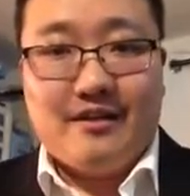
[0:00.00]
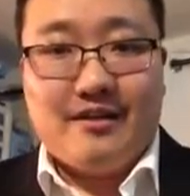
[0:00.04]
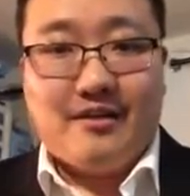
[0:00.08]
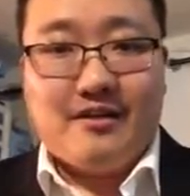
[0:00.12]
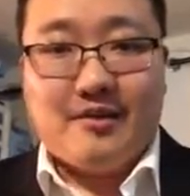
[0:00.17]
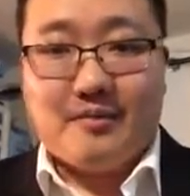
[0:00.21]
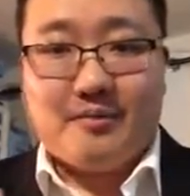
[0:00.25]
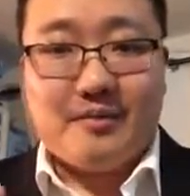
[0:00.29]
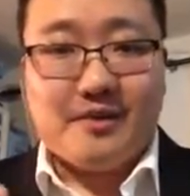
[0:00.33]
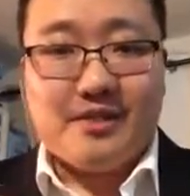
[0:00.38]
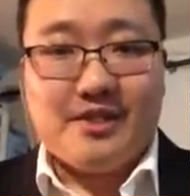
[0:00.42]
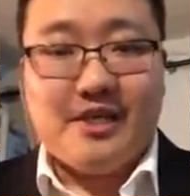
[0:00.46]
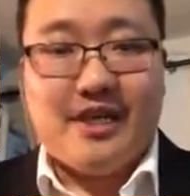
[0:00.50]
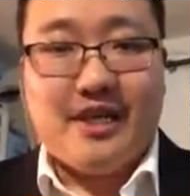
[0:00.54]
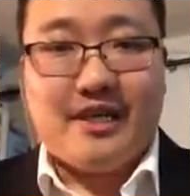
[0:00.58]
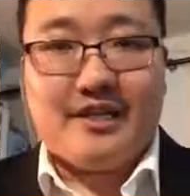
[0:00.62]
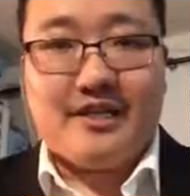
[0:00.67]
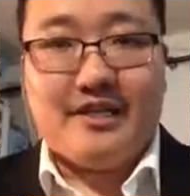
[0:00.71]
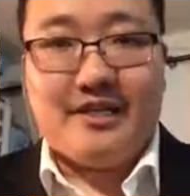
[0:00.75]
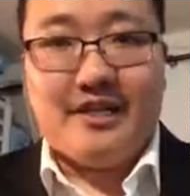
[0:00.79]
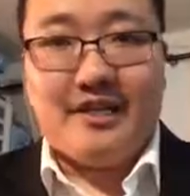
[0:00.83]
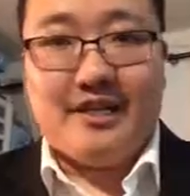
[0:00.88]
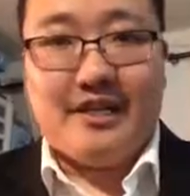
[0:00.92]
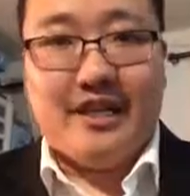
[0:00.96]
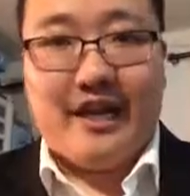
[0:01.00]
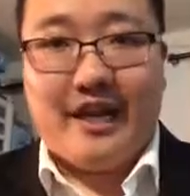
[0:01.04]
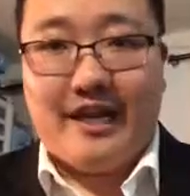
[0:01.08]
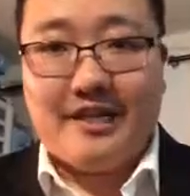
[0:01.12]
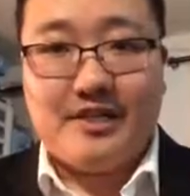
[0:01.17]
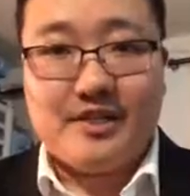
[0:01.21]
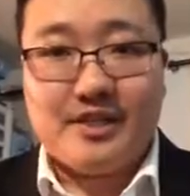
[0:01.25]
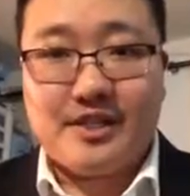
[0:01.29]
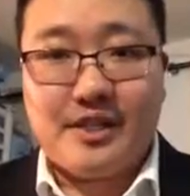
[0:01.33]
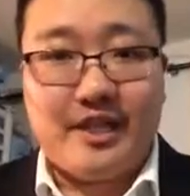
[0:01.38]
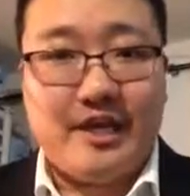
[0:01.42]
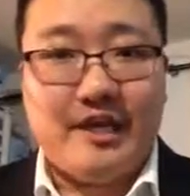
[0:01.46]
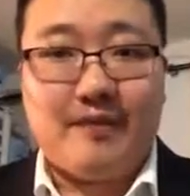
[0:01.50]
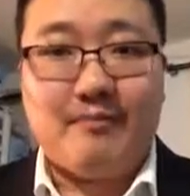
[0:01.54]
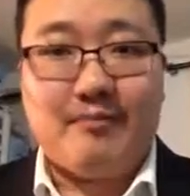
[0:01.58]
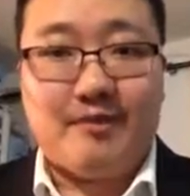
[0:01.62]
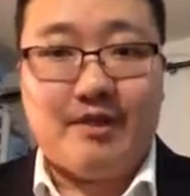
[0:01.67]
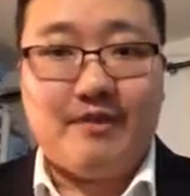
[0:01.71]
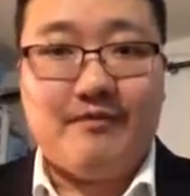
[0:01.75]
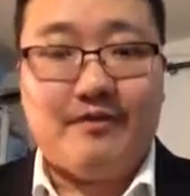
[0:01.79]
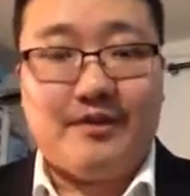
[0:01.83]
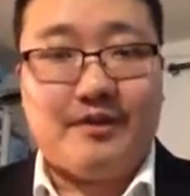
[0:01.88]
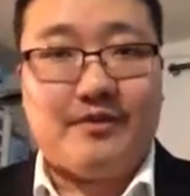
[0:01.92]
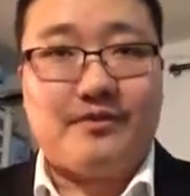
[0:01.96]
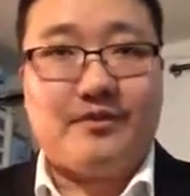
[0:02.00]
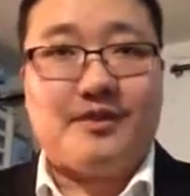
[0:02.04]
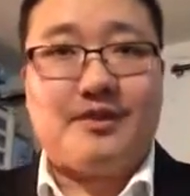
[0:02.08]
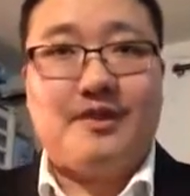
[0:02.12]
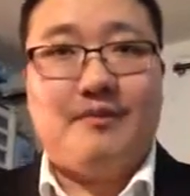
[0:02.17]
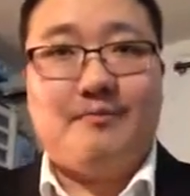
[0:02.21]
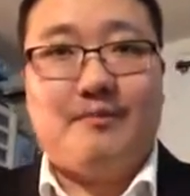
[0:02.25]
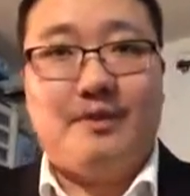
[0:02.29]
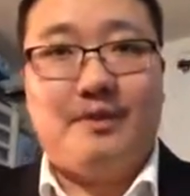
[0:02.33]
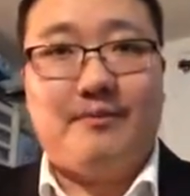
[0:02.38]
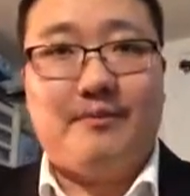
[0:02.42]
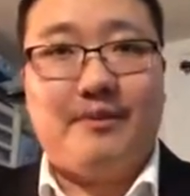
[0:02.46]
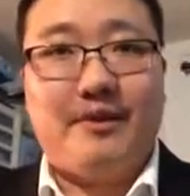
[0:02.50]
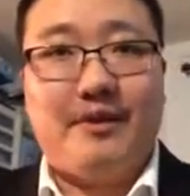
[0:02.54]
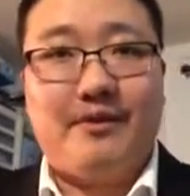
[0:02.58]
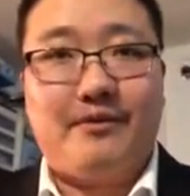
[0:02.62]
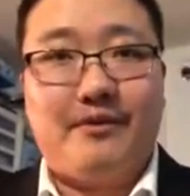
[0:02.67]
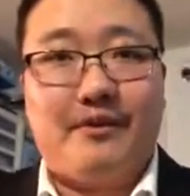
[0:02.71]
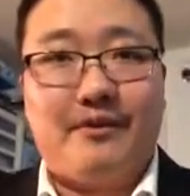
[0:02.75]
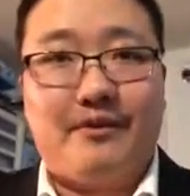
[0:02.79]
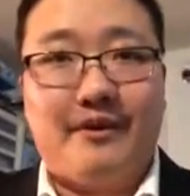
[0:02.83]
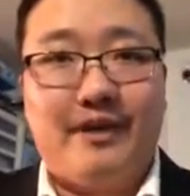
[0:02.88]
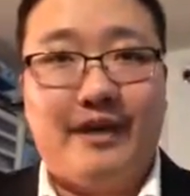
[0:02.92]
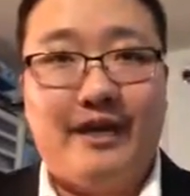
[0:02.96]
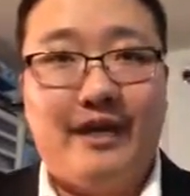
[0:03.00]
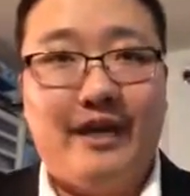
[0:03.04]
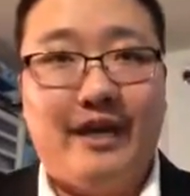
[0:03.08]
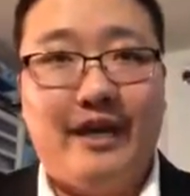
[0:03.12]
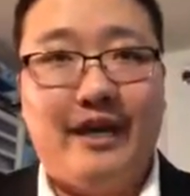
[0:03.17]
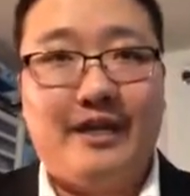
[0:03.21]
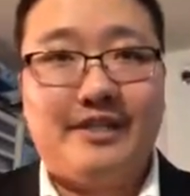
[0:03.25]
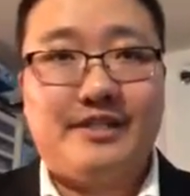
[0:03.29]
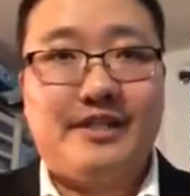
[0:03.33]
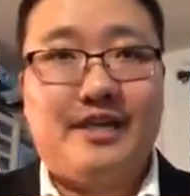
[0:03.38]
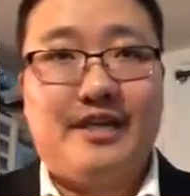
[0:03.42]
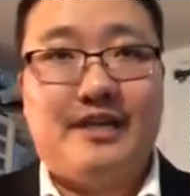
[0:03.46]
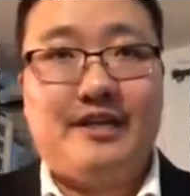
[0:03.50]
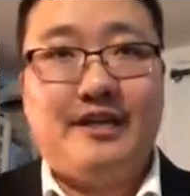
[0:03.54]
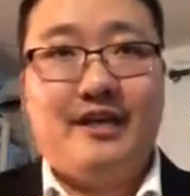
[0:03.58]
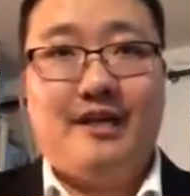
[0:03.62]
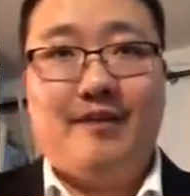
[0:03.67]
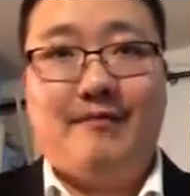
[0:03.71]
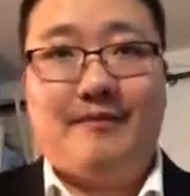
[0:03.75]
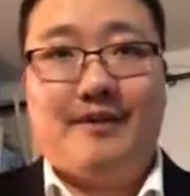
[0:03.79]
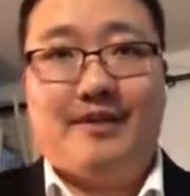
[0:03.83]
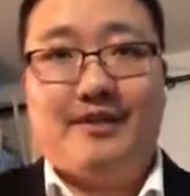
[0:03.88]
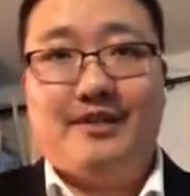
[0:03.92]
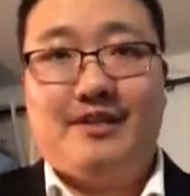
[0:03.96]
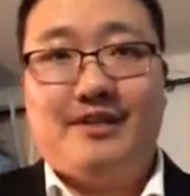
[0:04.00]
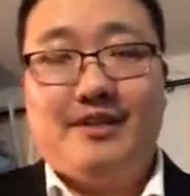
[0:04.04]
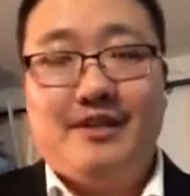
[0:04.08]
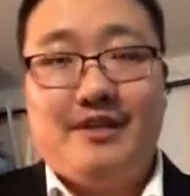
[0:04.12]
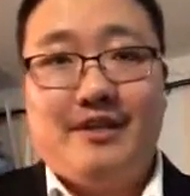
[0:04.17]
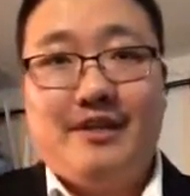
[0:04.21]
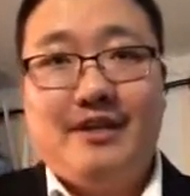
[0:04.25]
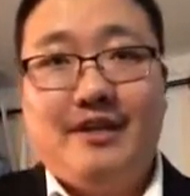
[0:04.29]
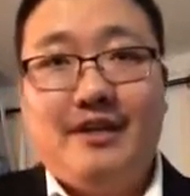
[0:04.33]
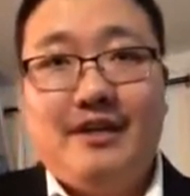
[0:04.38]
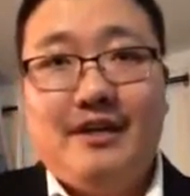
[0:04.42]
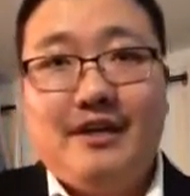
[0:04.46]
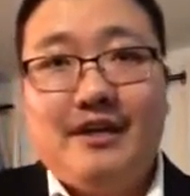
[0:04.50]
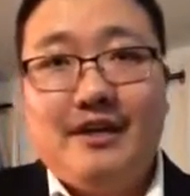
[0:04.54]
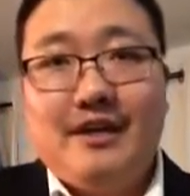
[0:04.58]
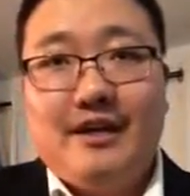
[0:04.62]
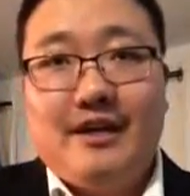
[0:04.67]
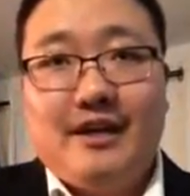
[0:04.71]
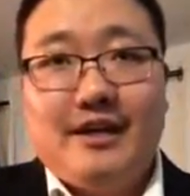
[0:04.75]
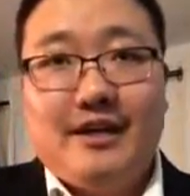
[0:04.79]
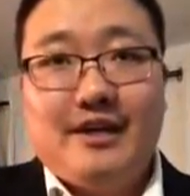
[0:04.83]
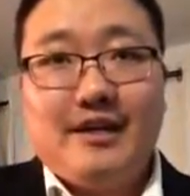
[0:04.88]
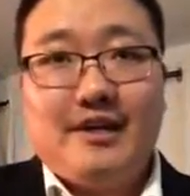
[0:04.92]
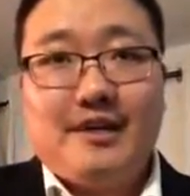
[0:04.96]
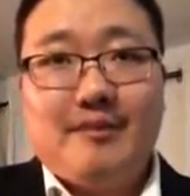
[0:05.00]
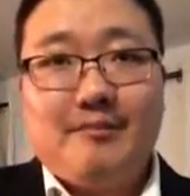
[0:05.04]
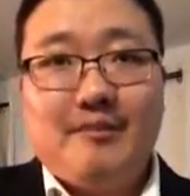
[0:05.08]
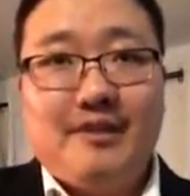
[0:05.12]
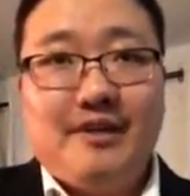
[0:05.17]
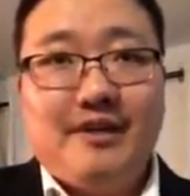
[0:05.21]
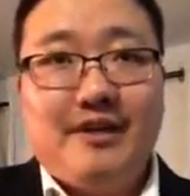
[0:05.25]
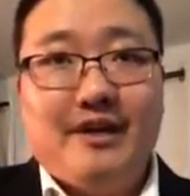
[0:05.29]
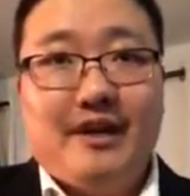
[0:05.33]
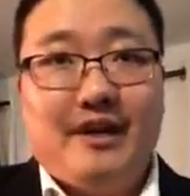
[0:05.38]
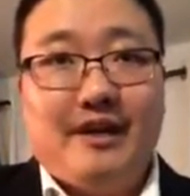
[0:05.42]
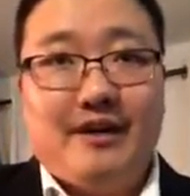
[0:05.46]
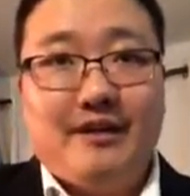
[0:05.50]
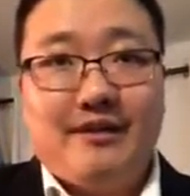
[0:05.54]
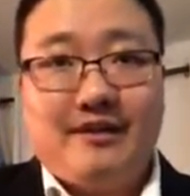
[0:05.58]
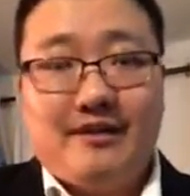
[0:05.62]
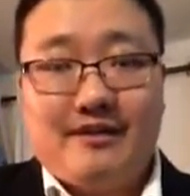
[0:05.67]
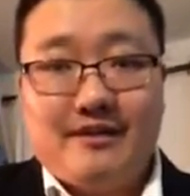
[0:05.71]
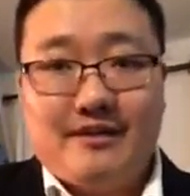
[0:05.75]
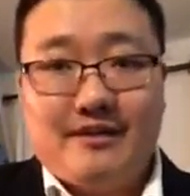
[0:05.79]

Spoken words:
you're protected. And I just can't believe that there's some people there that are anti-helmet. It could be a